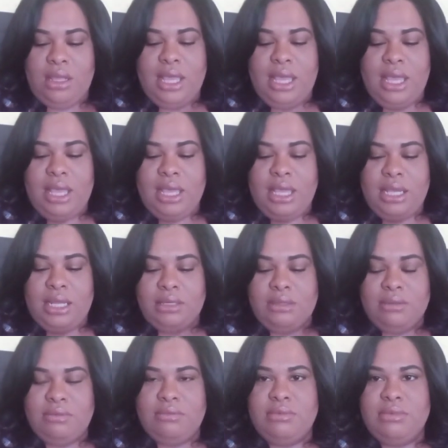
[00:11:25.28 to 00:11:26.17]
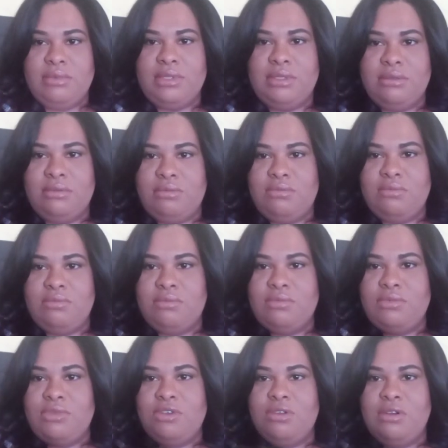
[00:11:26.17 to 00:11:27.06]
And
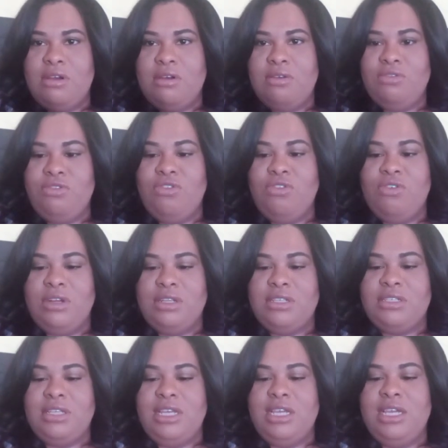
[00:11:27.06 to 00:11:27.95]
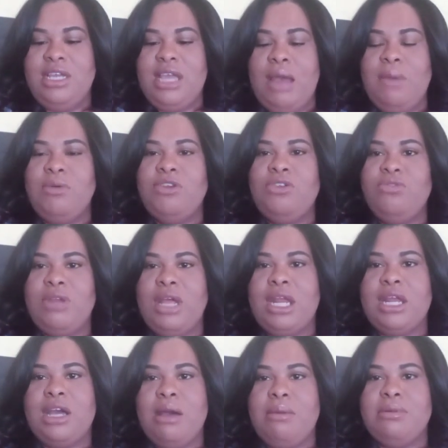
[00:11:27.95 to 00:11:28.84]
you know, you want to see, I would do
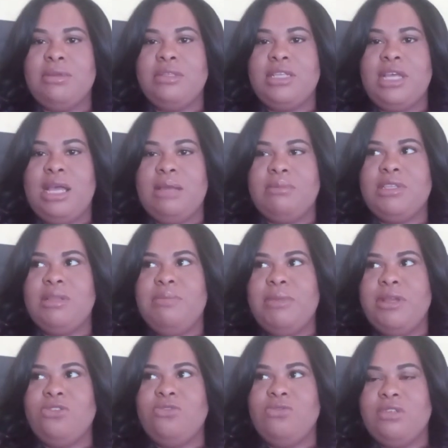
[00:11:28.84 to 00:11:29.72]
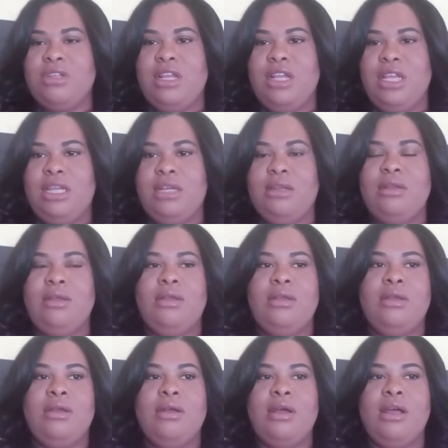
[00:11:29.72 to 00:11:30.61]
that a couple of times to make sure it's clean.
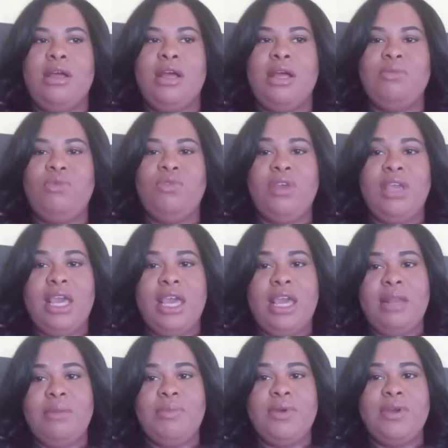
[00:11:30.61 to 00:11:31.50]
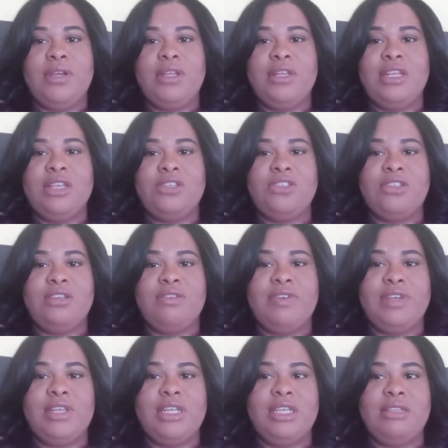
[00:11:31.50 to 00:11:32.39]
You can put
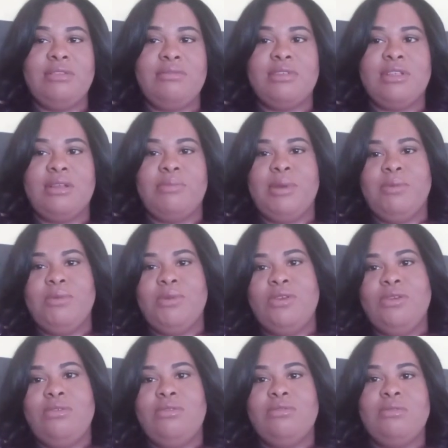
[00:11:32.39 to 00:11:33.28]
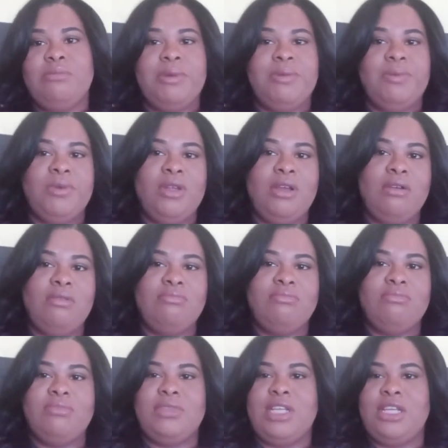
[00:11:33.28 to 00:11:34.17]
conditioner in it. Some people do, some people don't.
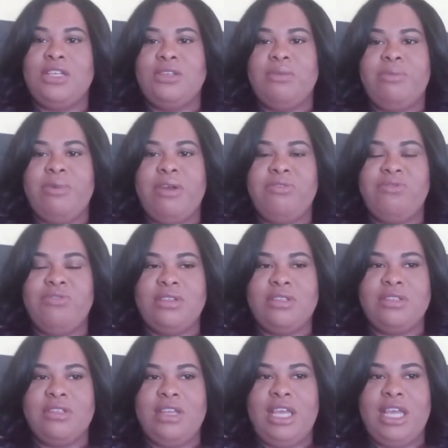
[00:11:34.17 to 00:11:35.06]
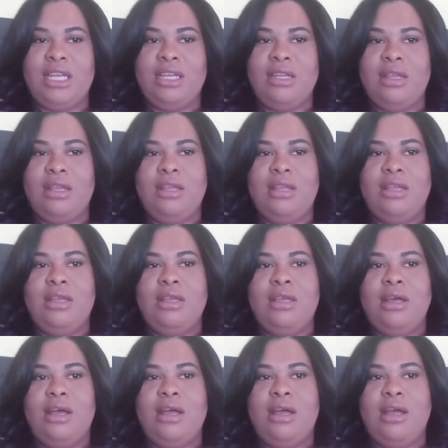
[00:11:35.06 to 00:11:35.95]
That's your preference again.
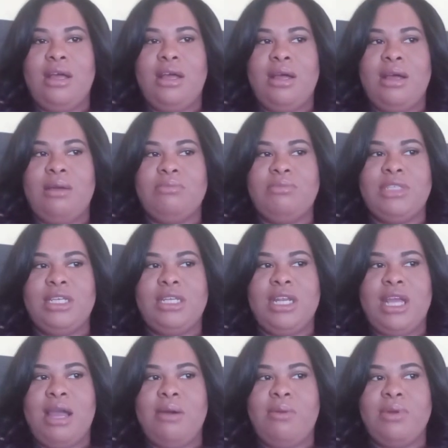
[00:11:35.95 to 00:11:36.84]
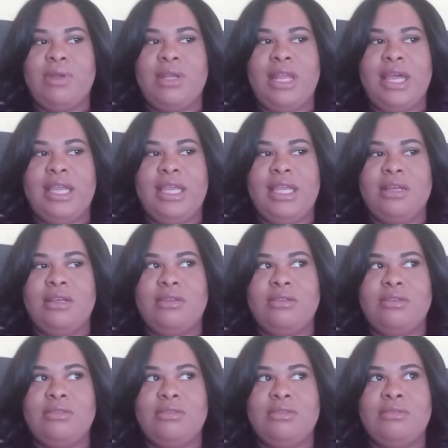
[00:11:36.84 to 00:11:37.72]
Then like
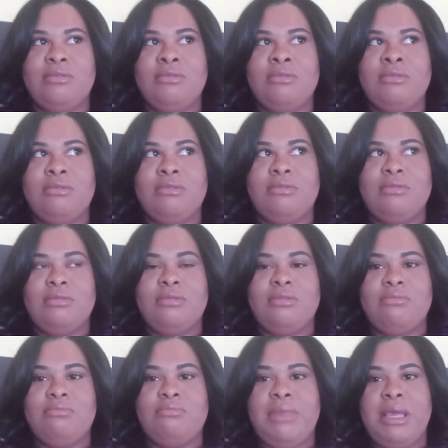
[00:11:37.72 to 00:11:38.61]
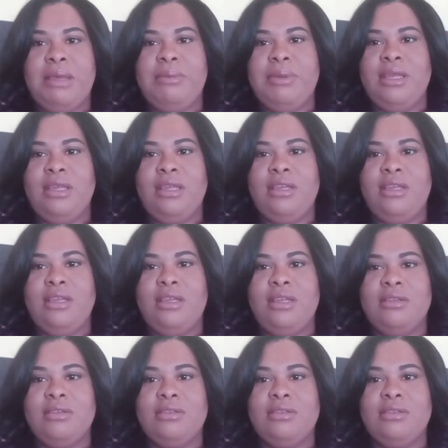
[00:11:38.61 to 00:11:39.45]
maybe